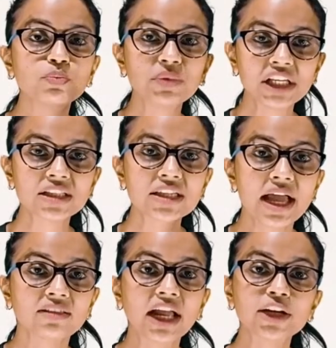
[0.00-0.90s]
means
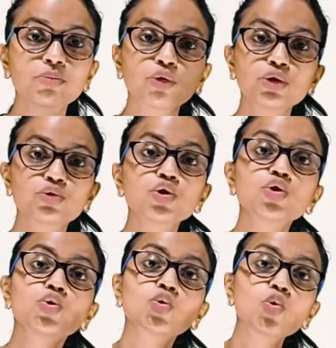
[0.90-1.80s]
that it produces
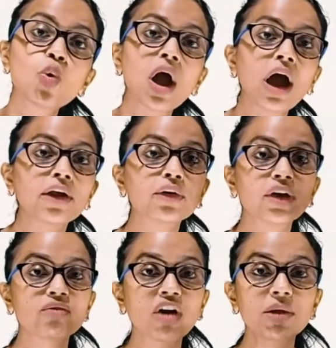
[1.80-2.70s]

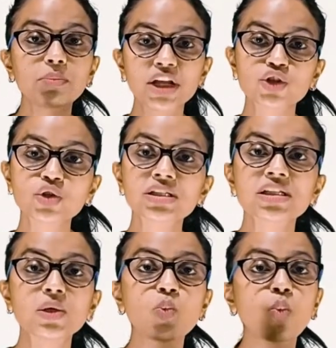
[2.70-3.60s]
200 vibrations
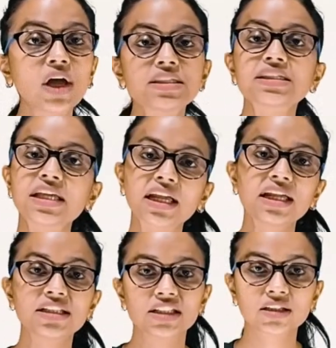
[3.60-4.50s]
in 1
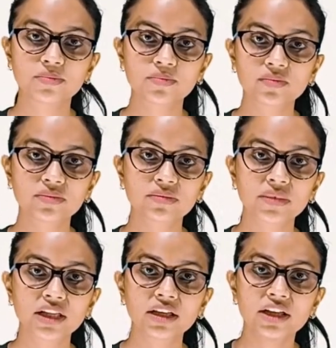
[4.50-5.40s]
second.
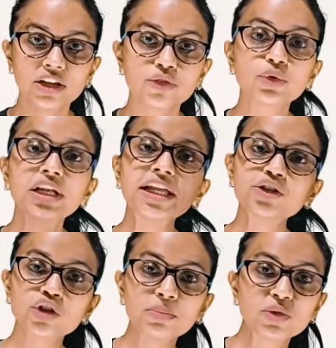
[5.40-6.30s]

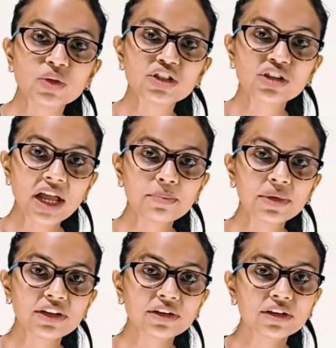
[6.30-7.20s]
Relation between time
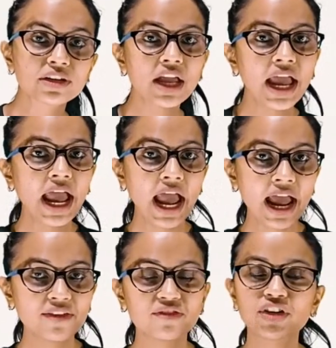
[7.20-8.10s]
period
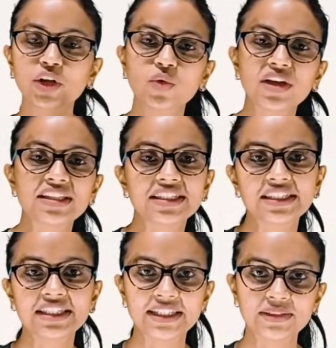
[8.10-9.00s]
and
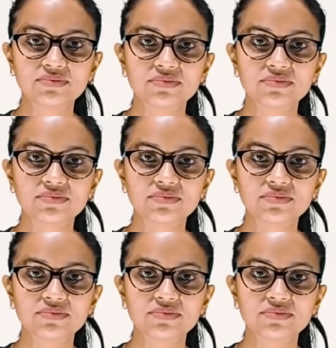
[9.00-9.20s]
frequency.